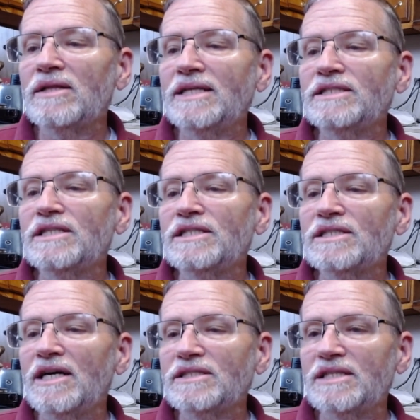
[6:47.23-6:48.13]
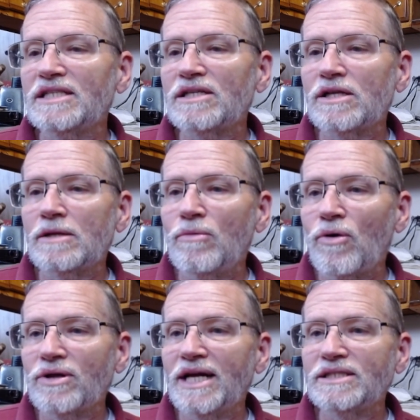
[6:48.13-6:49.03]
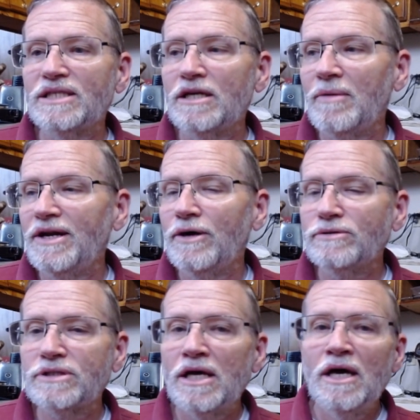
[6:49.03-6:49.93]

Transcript: Let's discuss this a little more, and that's the end of my notes.